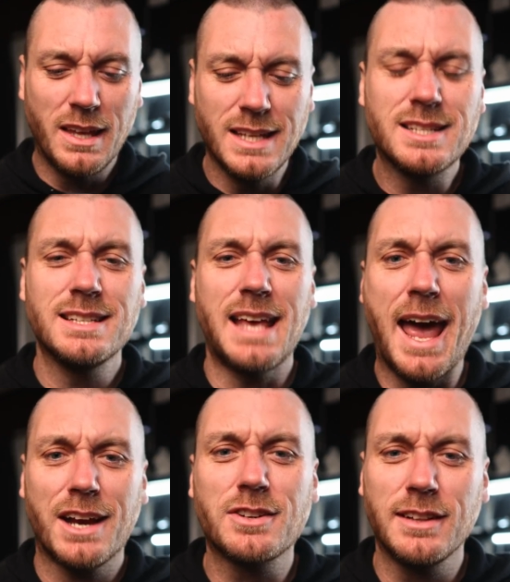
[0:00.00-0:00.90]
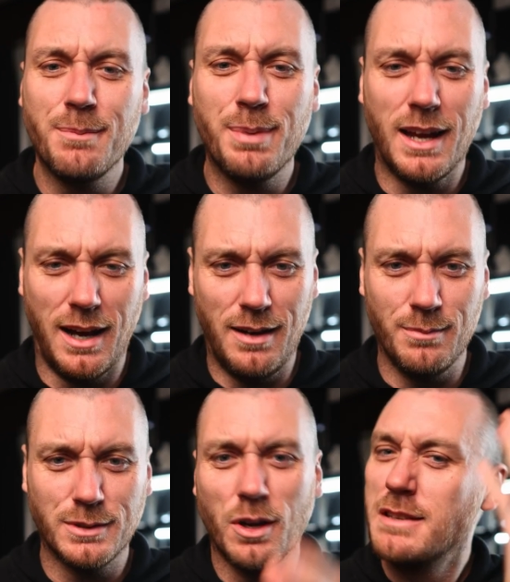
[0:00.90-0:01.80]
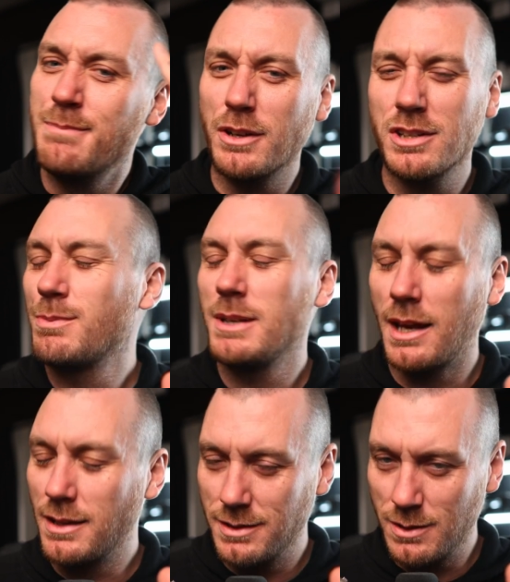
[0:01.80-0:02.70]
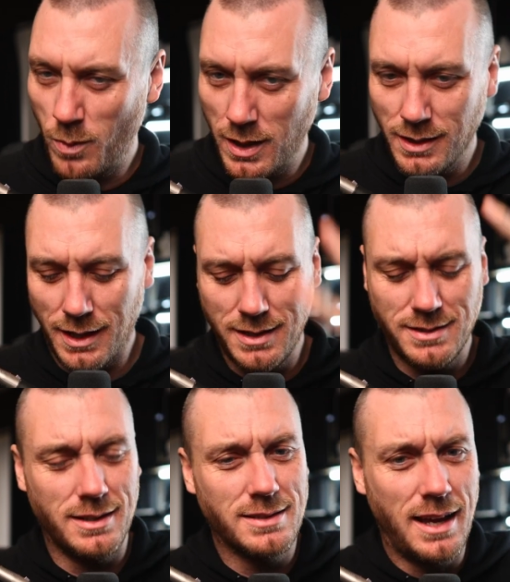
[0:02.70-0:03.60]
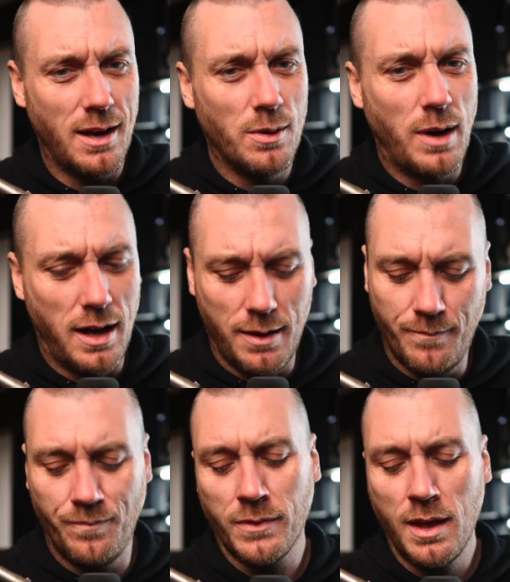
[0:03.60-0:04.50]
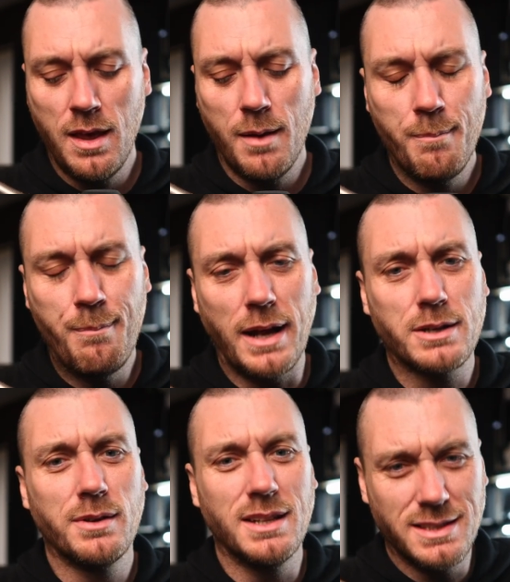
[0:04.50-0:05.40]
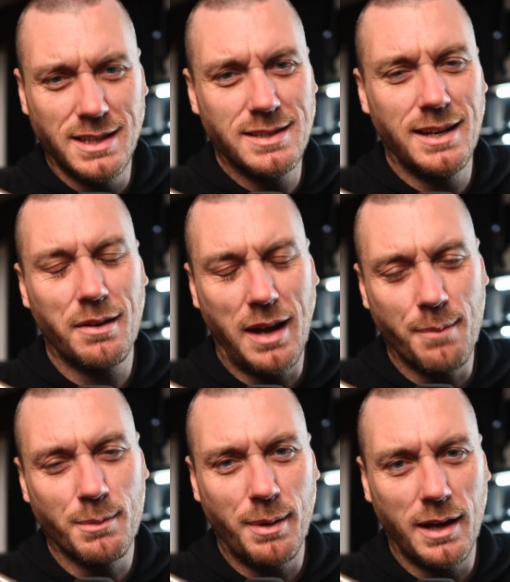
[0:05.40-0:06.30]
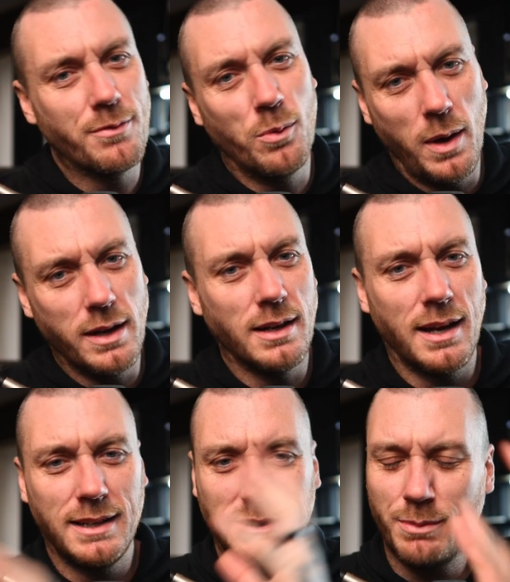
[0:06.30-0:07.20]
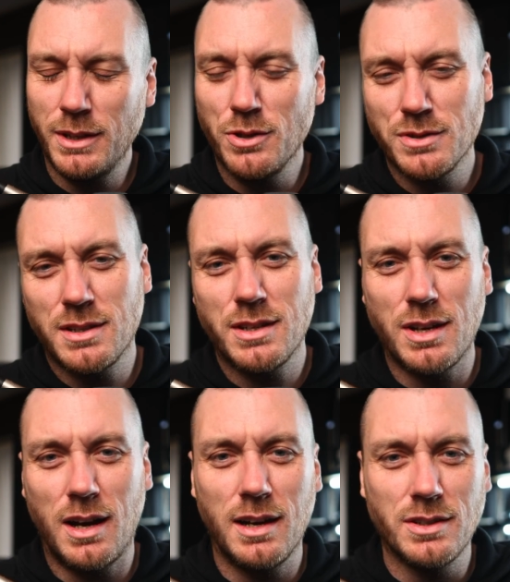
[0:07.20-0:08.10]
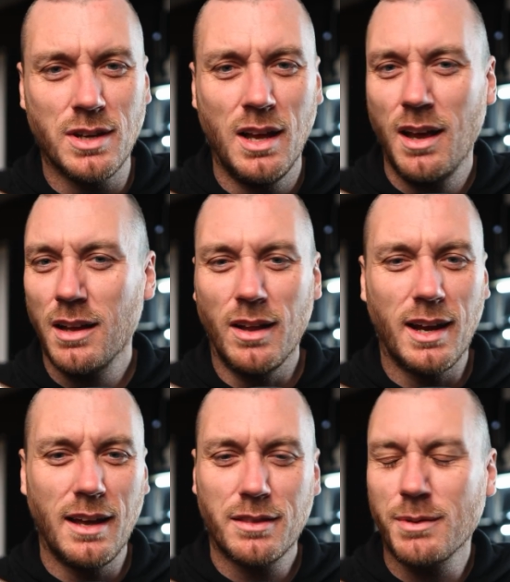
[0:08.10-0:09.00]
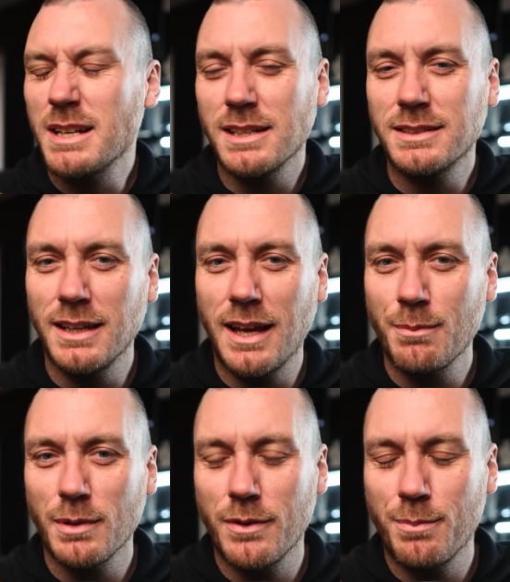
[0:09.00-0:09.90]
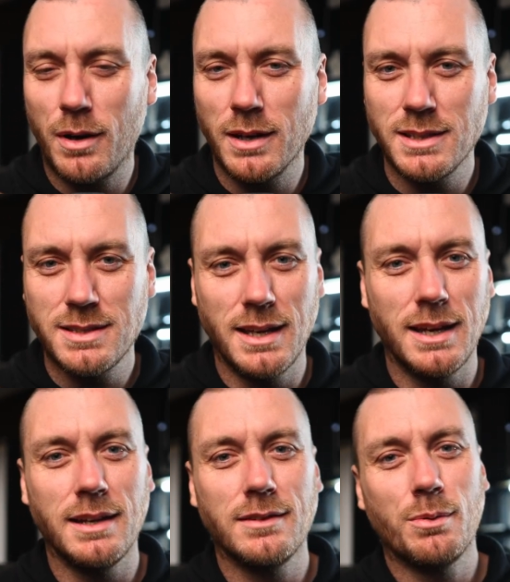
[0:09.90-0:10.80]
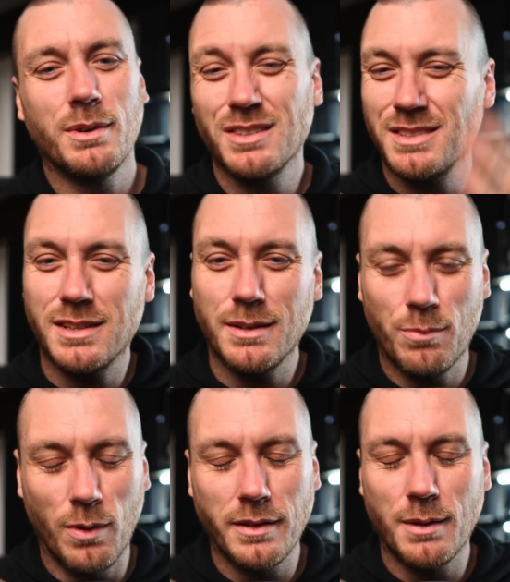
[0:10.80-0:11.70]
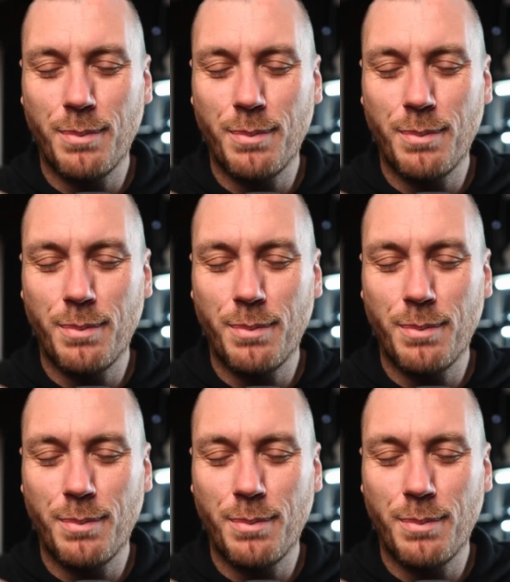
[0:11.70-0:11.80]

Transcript: This has actually become, so as much as we take this to wedding days and it's our battery that sits in our camera bag for wedding days, and we use it to charge like our 360 camera for behind the scenes, or we use it to run